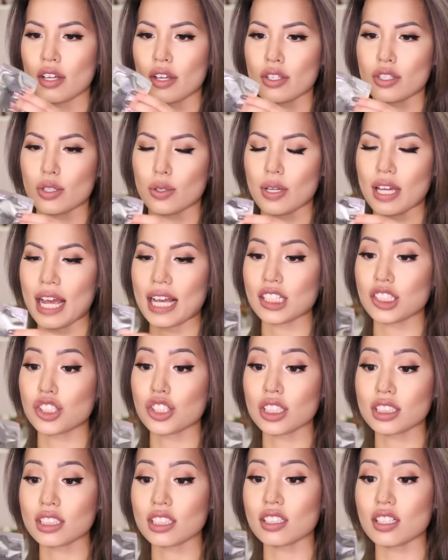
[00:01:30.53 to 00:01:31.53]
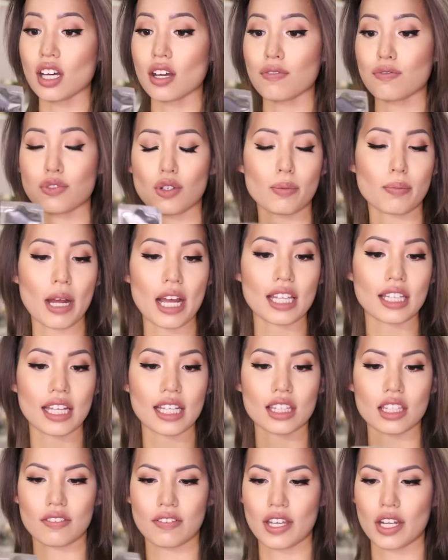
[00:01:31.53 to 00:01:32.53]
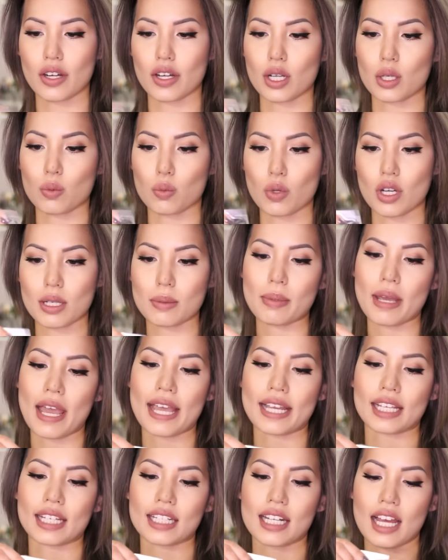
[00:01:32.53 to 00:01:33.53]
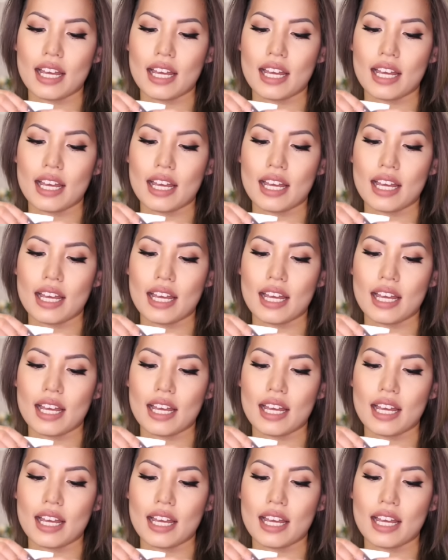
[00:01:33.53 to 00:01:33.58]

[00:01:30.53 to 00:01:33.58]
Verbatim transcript: So it had just enough for my length of hair in one packet.